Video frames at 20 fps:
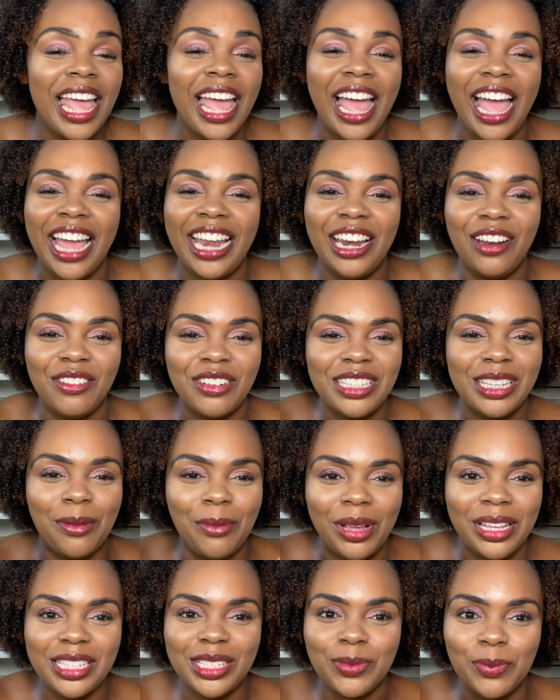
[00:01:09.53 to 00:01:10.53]
and every time
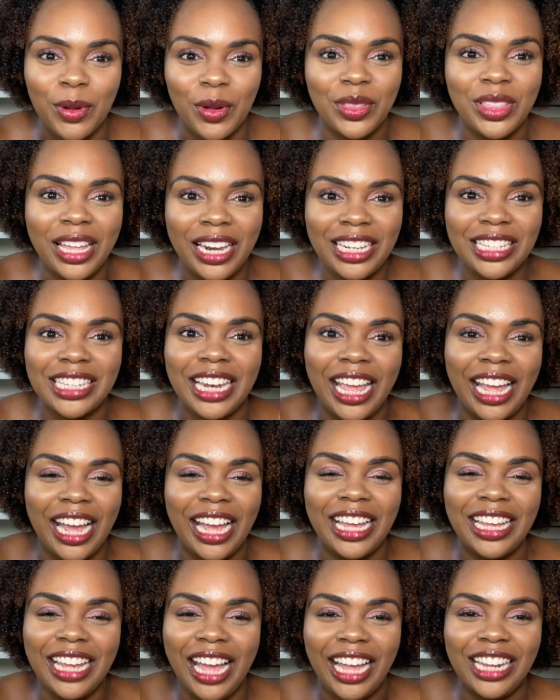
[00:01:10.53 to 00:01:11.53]
I smell that is like
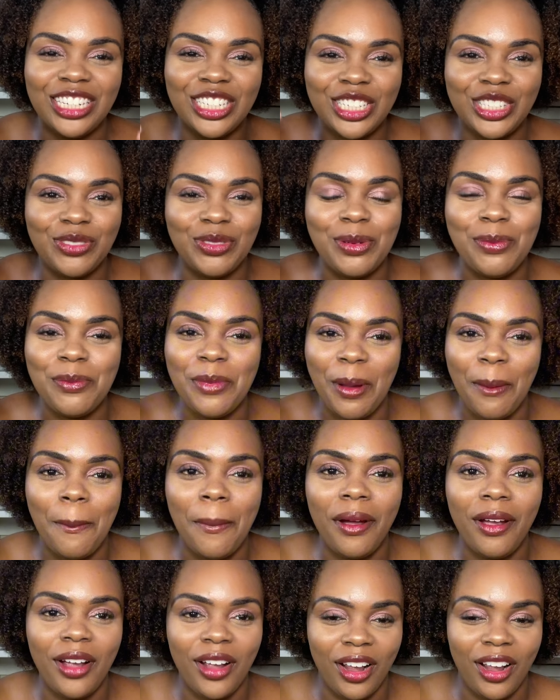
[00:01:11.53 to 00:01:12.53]
I just
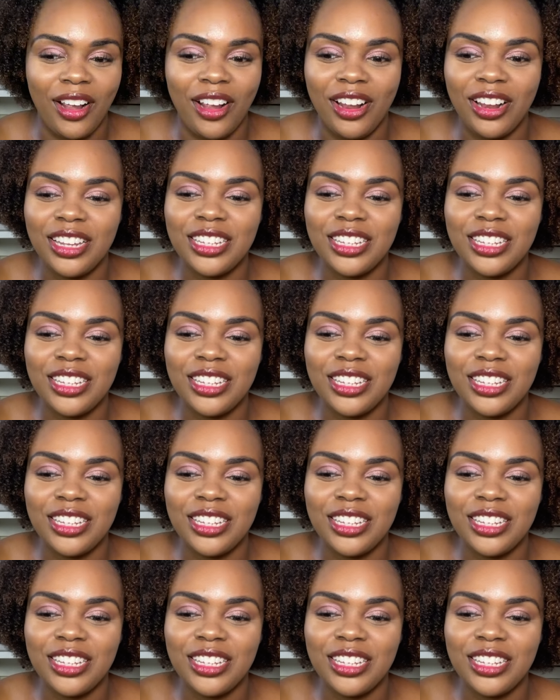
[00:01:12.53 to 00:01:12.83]
remember her,